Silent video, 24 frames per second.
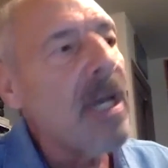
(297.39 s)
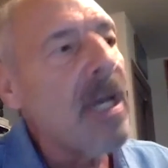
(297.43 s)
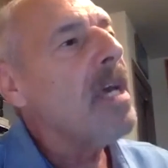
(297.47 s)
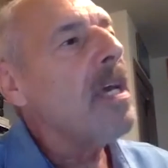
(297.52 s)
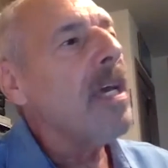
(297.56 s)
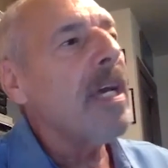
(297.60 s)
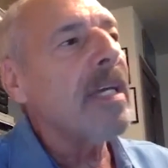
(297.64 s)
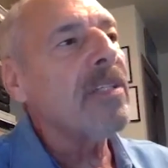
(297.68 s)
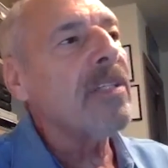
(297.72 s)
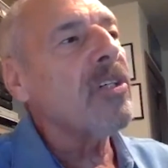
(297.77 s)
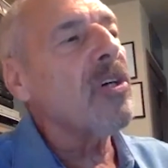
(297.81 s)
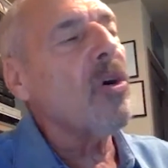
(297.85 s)

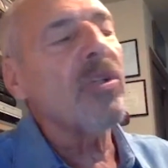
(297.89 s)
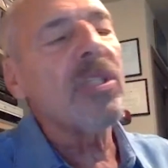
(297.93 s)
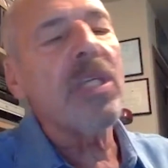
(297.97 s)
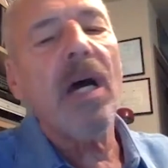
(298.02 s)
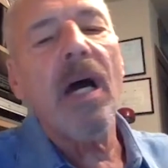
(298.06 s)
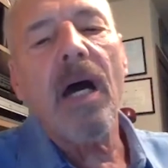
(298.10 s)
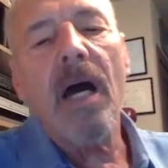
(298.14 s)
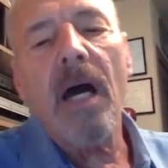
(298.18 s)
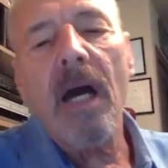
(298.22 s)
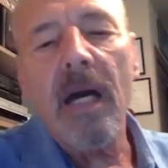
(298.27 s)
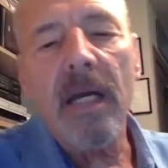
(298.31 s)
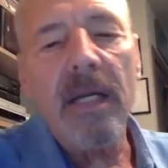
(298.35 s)
It goes
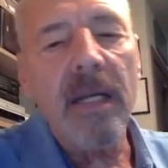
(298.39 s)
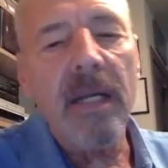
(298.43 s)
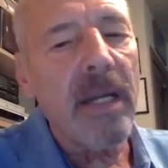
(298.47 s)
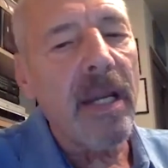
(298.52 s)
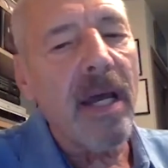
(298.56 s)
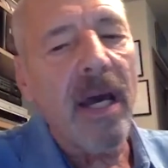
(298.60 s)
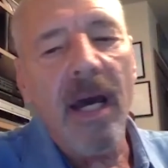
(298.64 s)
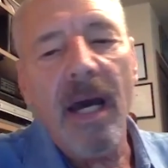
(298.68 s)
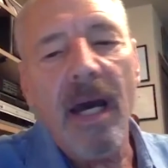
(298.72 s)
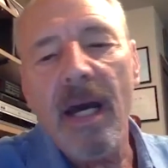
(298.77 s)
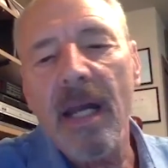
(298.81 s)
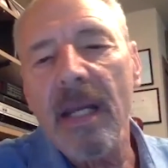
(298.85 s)
on and
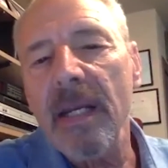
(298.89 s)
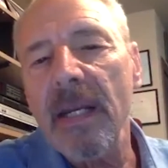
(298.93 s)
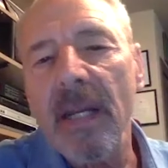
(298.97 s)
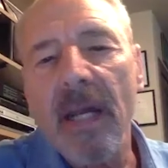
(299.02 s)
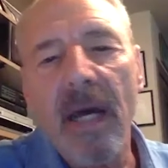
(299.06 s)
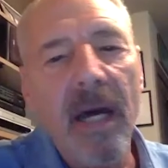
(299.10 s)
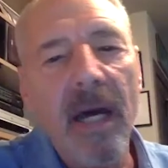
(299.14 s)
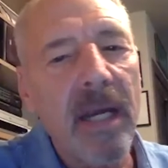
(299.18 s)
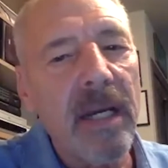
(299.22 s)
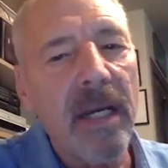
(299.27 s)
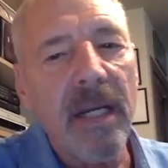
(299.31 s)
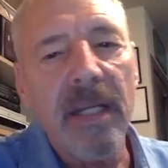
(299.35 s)
on and
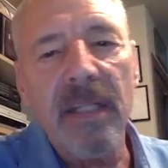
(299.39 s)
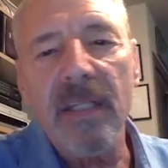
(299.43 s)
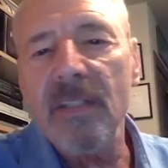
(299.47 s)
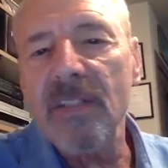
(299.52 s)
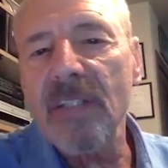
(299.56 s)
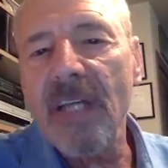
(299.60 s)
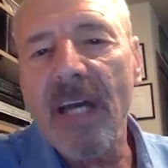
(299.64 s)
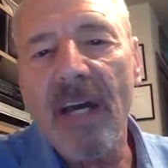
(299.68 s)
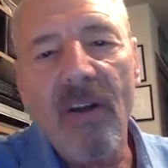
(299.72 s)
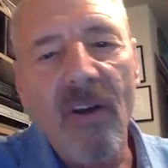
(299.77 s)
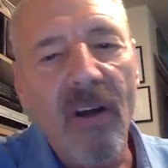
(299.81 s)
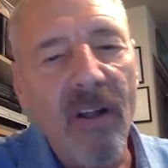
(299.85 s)
on. And he's
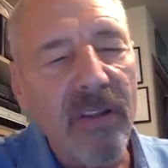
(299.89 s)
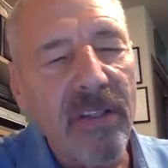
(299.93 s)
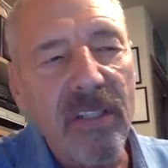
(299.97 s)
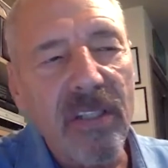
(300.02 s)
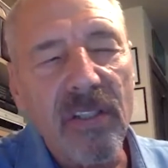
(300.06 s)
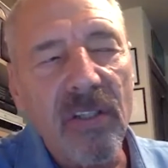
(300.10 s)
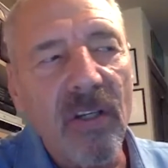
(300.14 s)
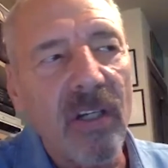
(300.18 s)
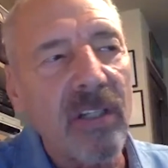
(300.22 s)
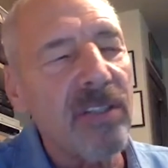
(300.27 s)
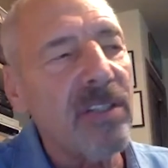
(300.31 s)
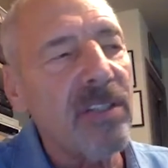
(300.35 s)
got all these
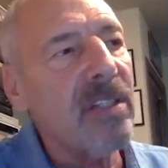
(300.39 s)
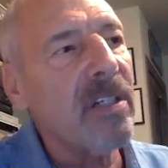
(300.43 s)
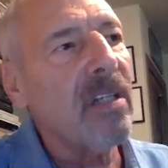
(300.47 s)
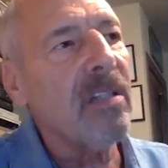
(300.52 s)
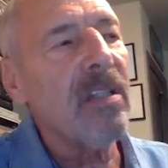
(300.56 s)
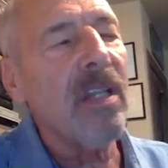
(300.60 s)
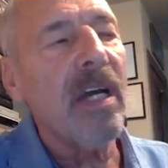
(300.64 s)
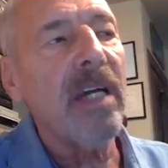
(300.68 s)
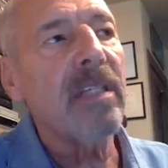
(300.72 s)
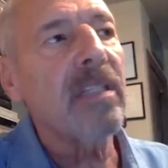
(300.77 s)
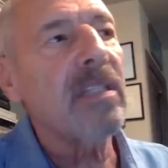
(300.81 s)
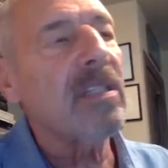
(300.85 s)
songs that are
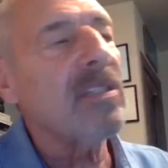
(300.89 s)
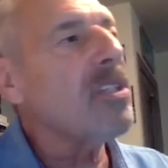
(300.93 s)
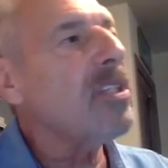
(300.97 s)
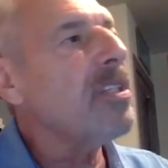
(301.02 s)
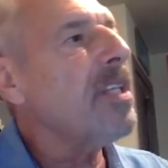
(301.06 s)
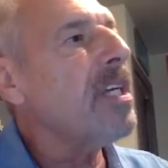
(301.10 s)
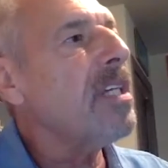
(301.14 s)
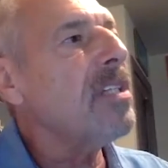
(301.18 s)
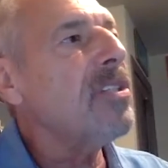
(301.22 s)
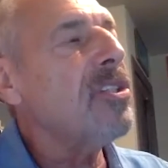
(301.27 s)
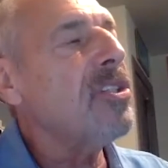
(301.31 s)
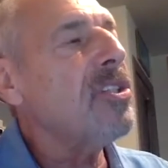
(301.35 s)
like this.
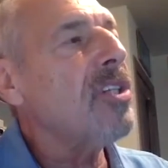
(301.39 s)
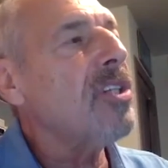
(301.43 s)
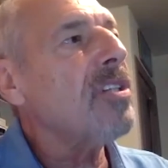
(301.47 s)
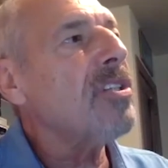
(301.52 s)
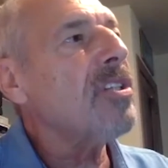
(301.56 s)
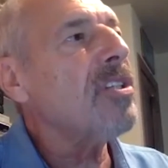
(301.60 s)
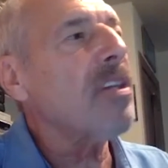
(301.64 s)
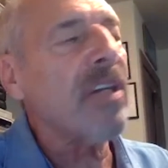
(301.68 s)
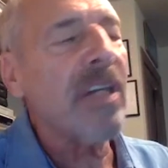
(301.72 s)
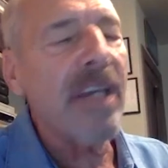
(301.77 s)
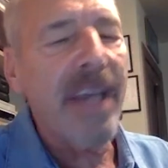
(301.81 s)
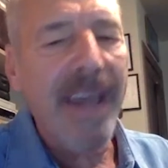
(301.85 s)
They just
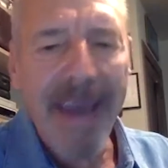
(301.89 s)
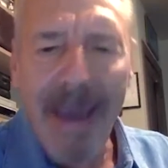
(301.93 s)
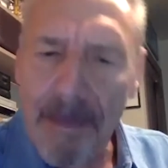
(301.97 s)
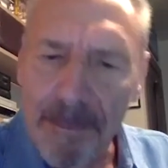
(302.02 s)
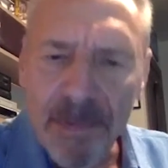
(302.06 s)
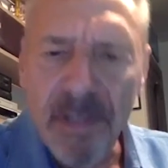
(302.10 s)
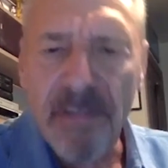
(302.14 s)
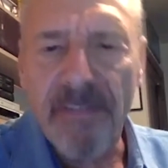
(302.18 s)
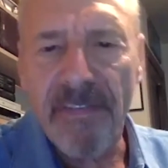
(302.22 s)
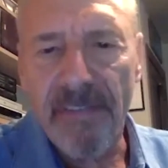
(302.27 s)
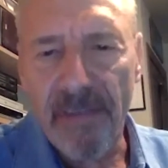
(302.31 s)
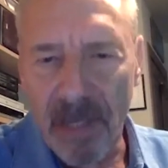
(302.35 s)
are
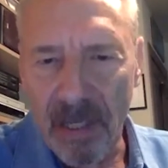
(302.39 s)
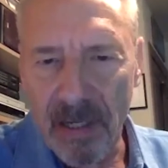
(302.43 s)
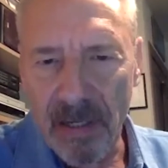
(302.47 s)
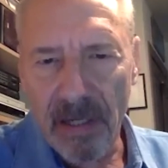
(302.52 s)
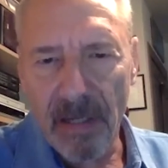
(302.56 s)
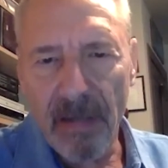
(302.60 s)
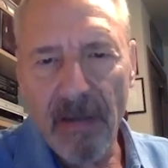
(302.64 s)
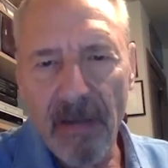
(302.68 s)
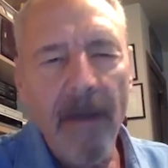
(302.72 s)
captivating.